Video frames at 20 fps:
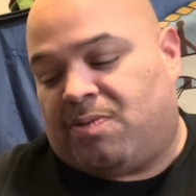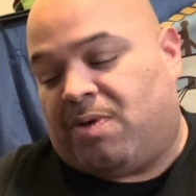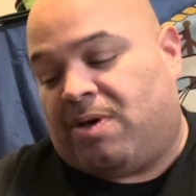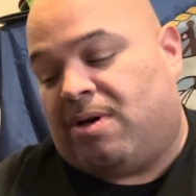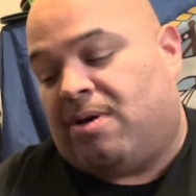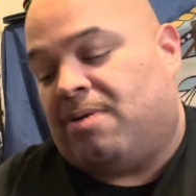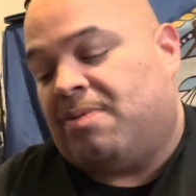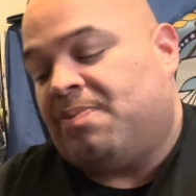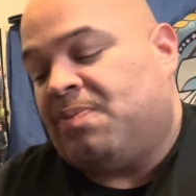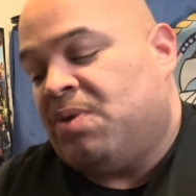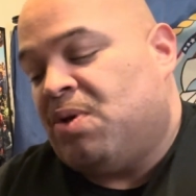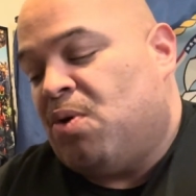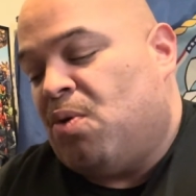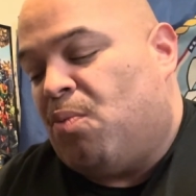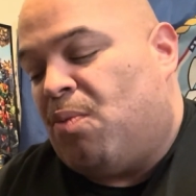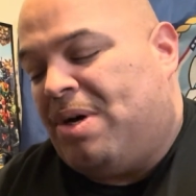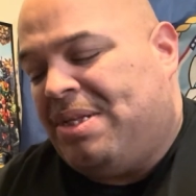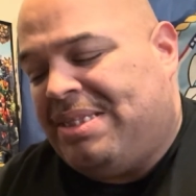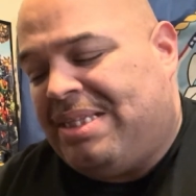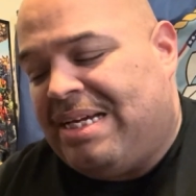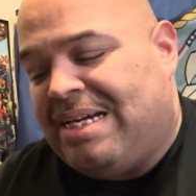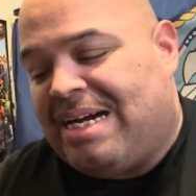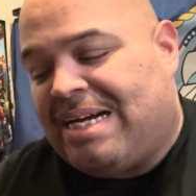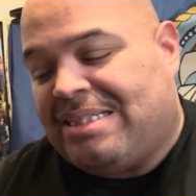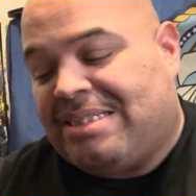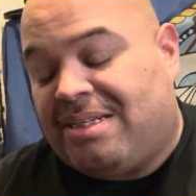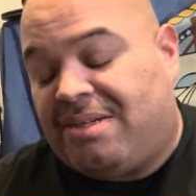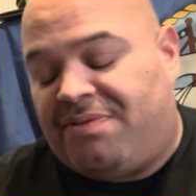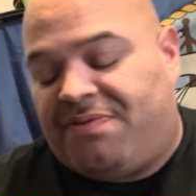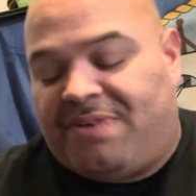well. One thing I
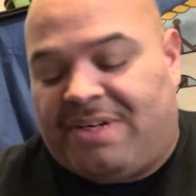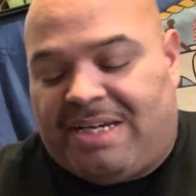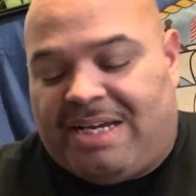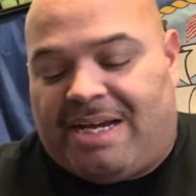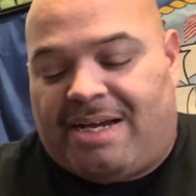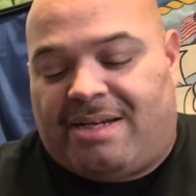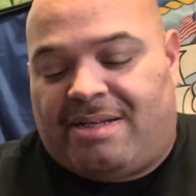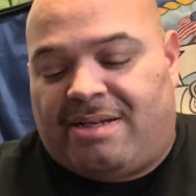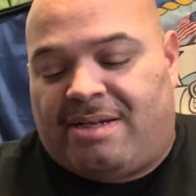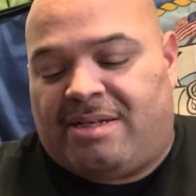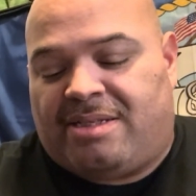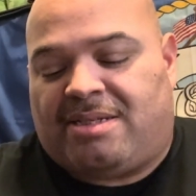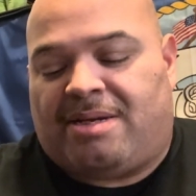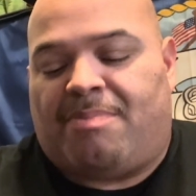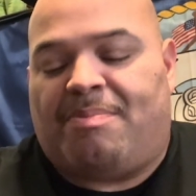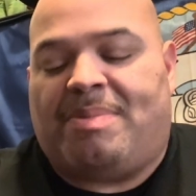did forget to